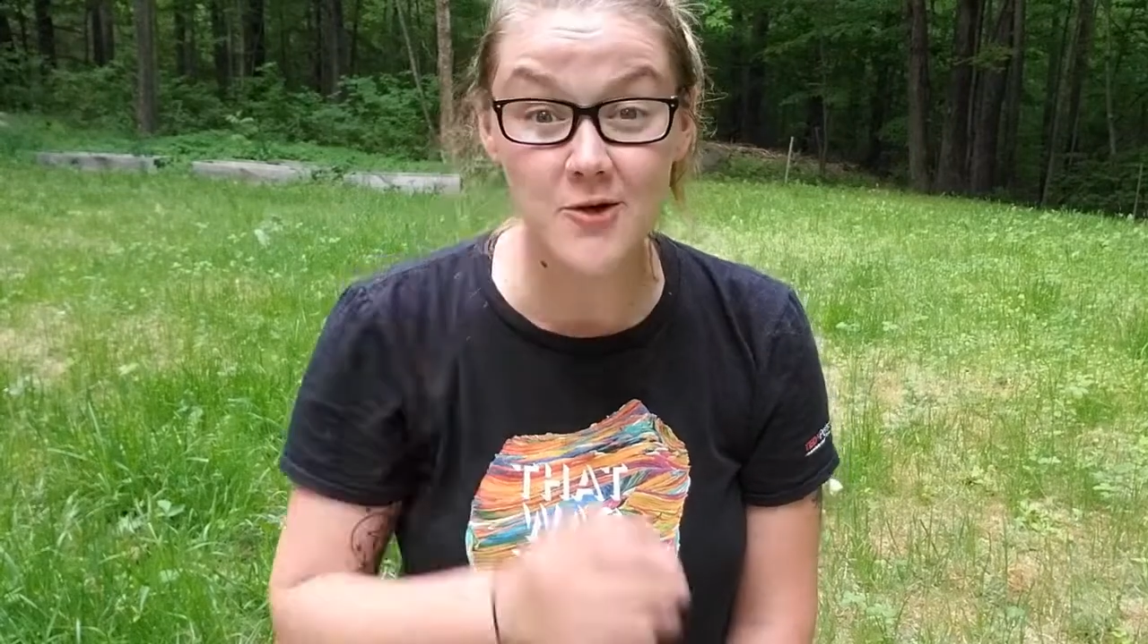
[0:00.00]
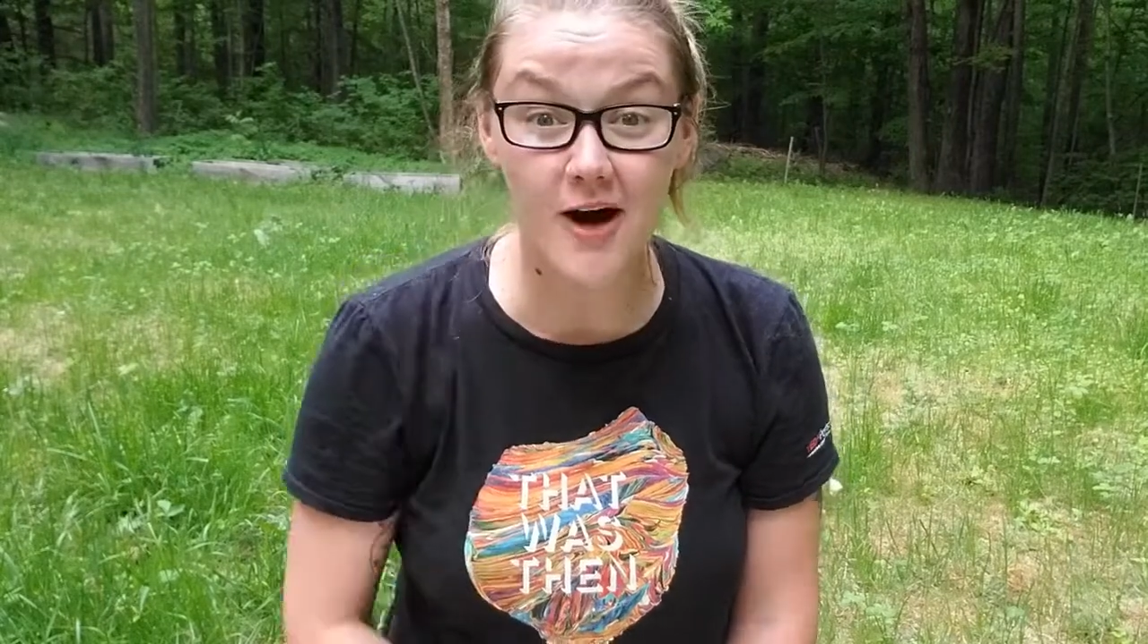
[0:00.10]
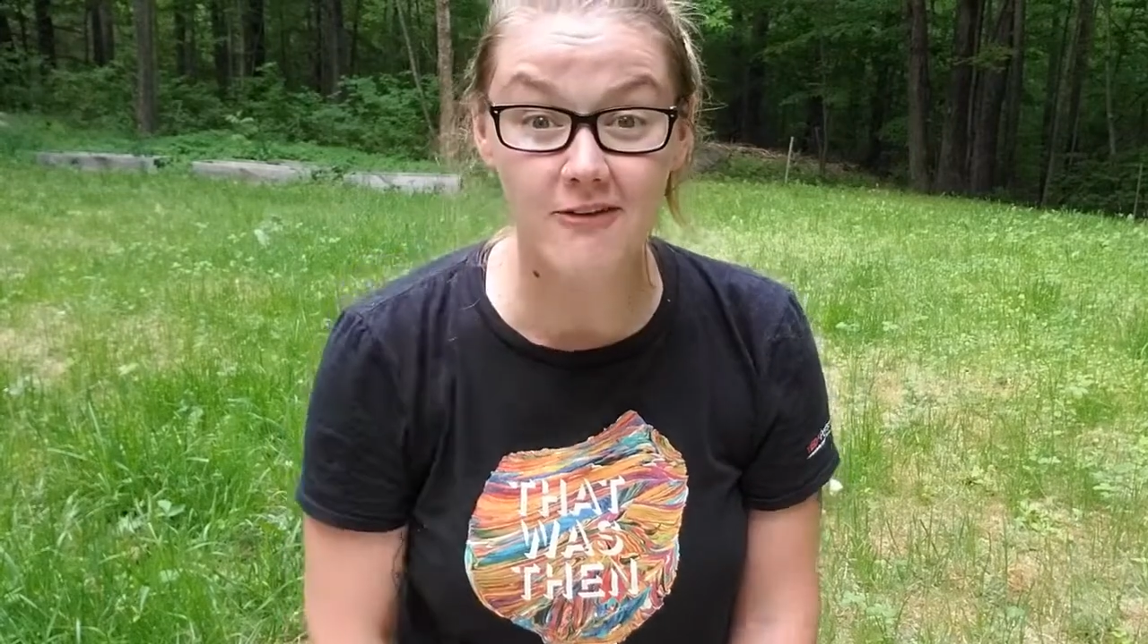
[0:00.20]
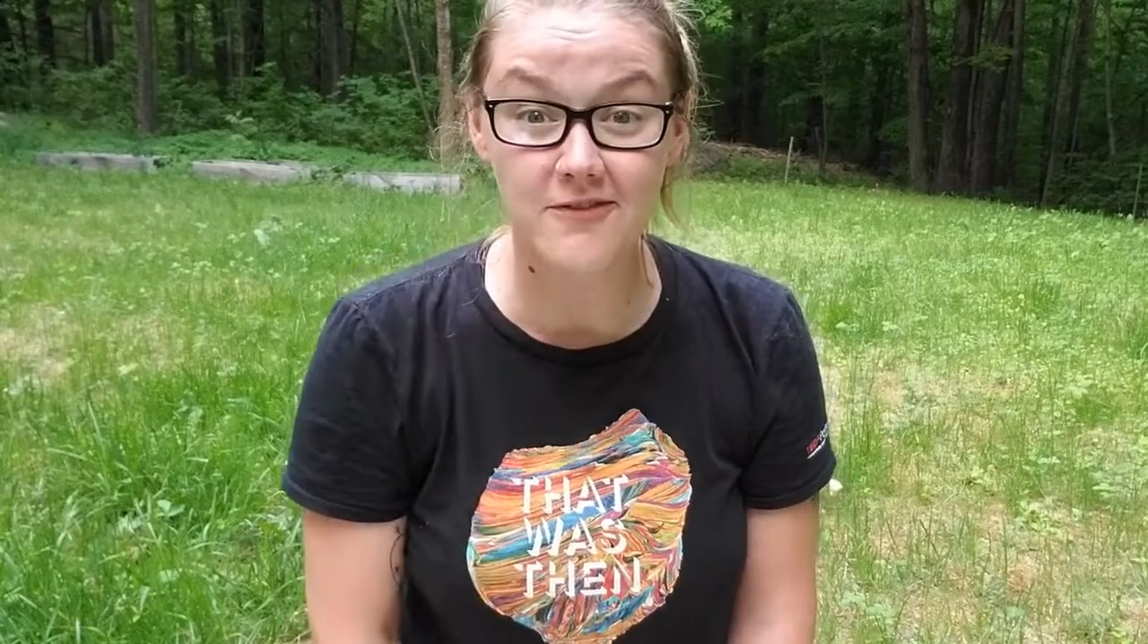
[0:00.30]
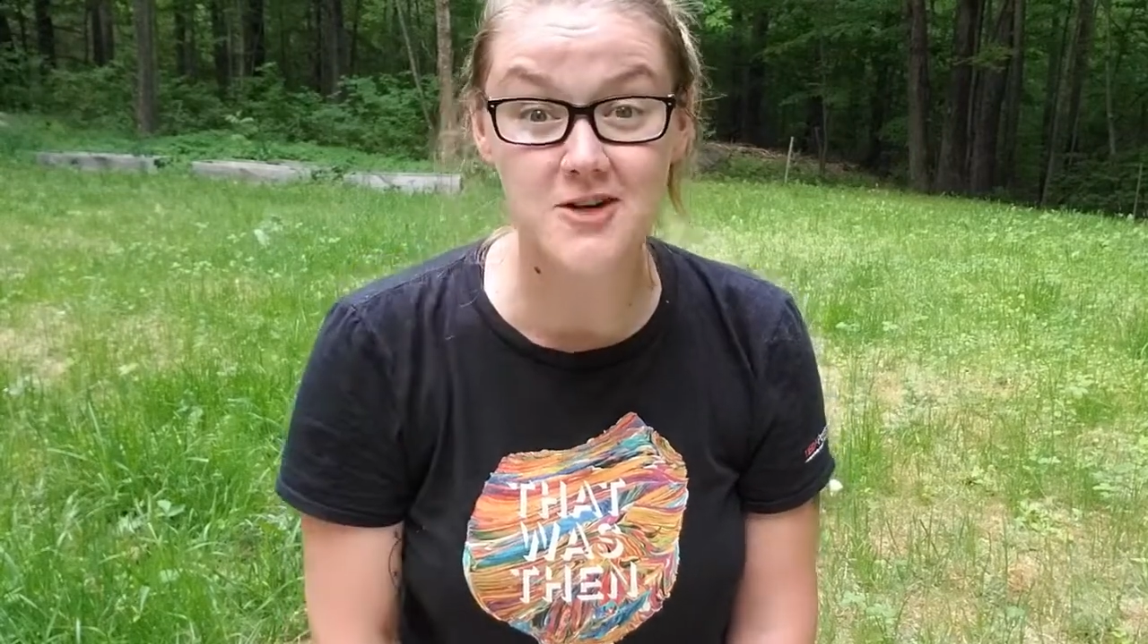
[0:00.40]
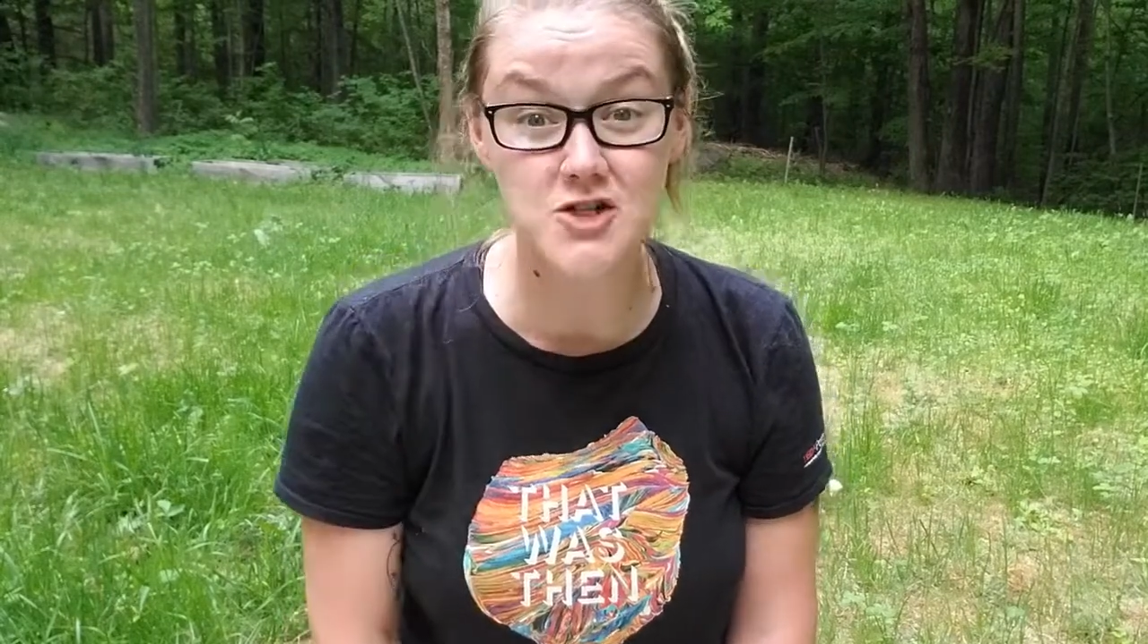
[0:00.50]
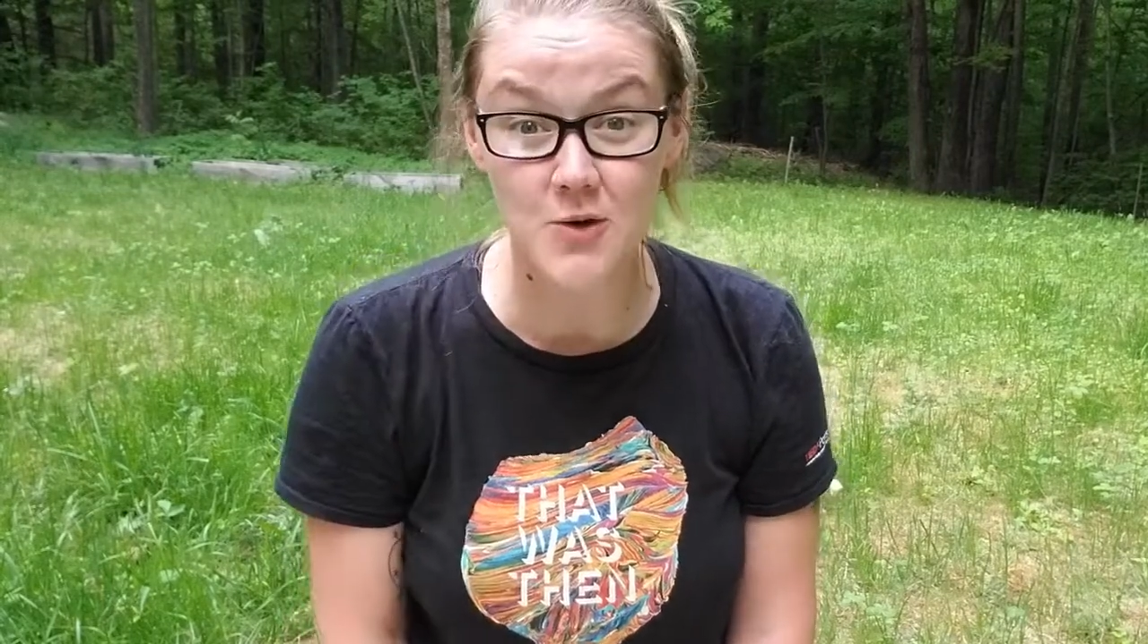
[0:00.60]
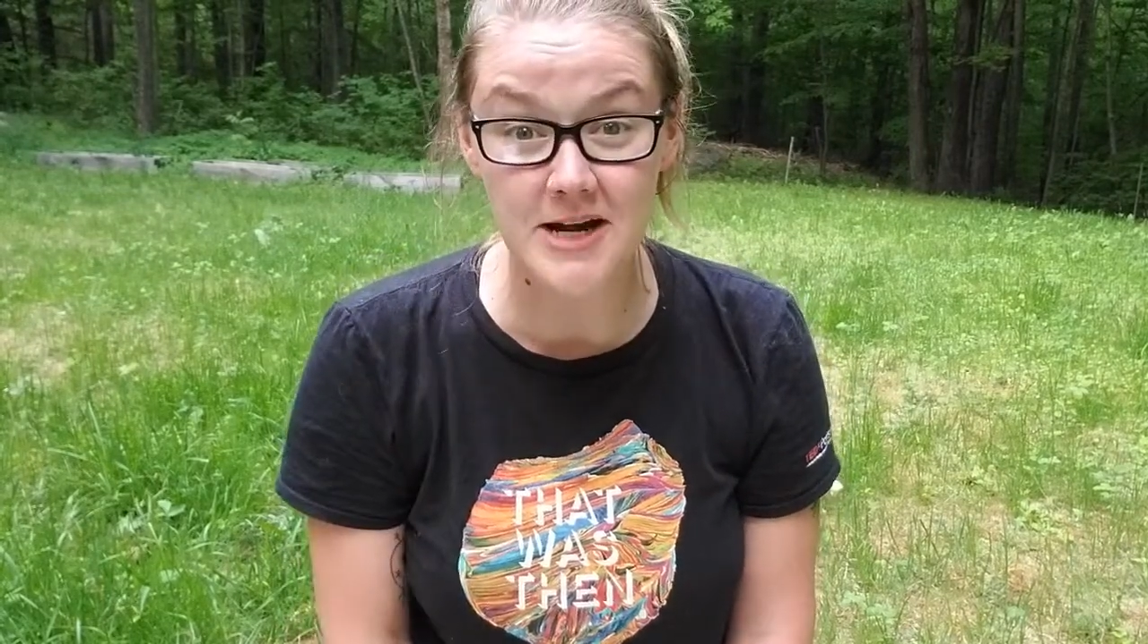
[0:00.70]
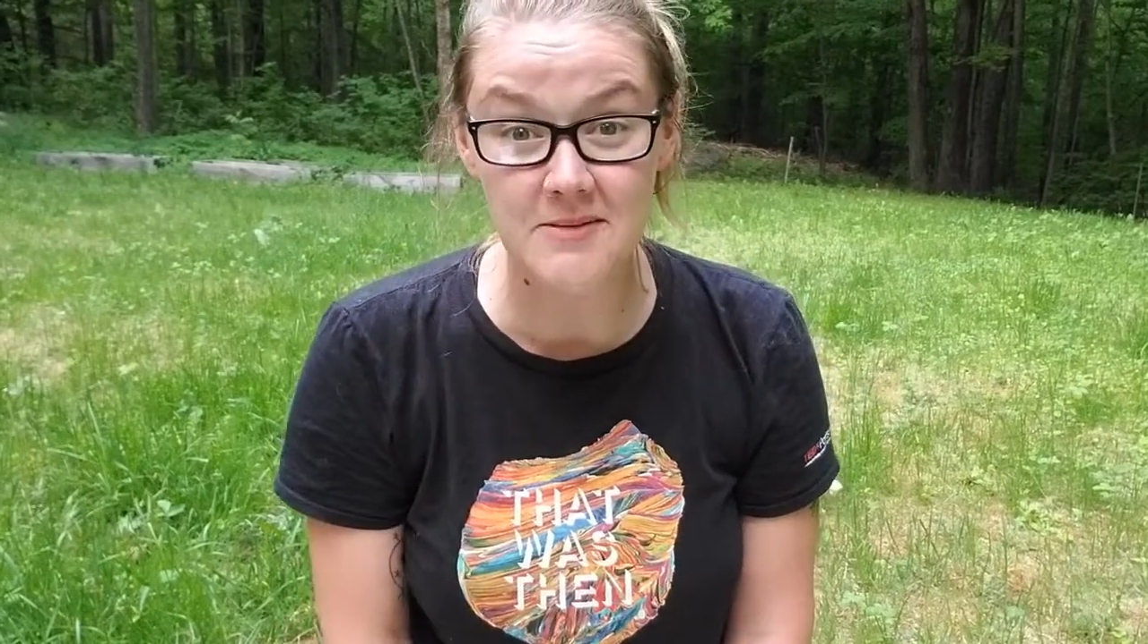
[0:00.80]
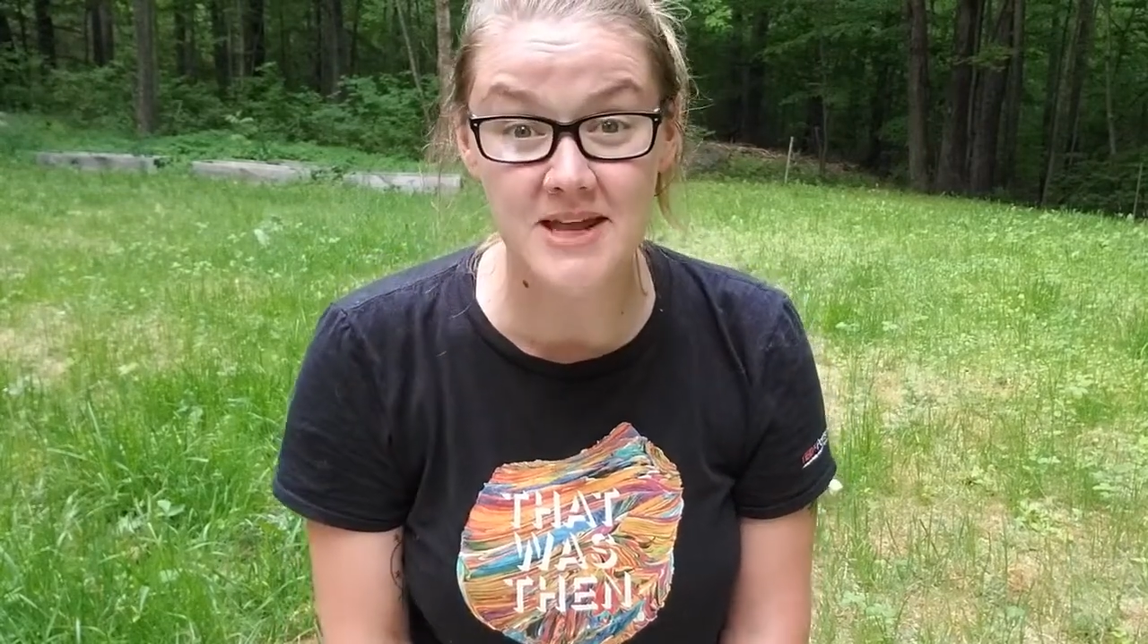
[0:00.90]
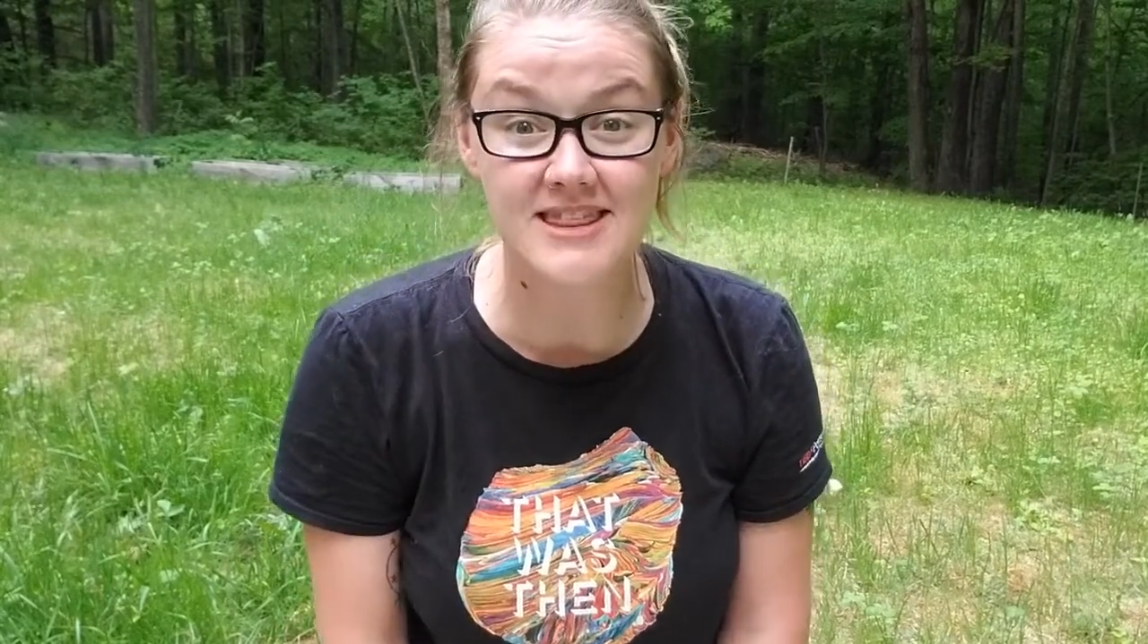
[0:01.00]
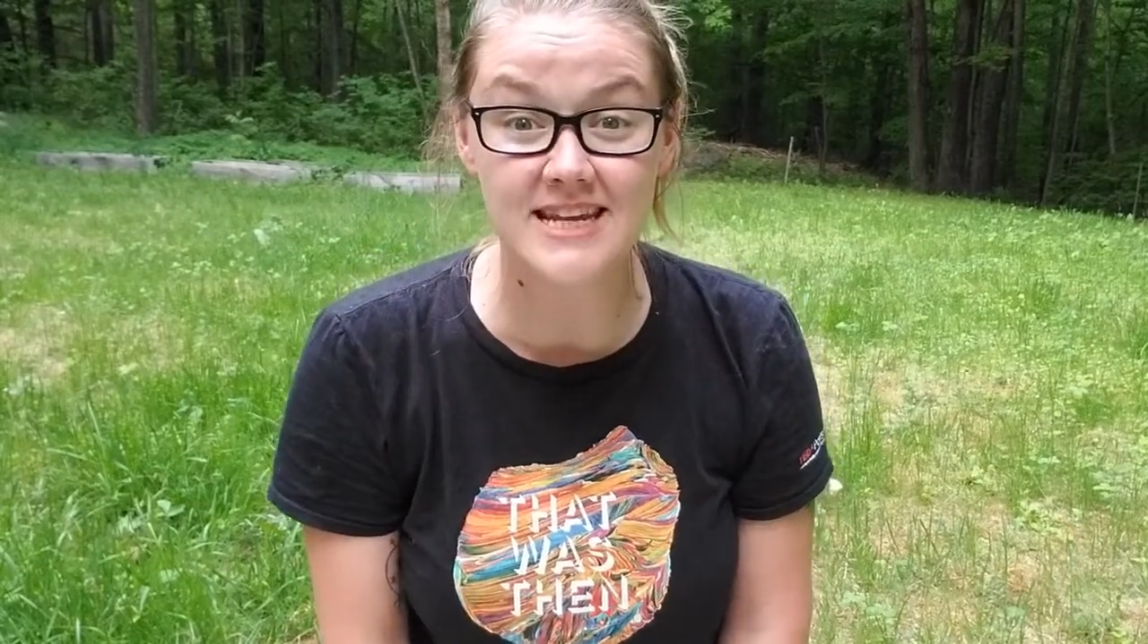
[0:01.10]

you all for joining me.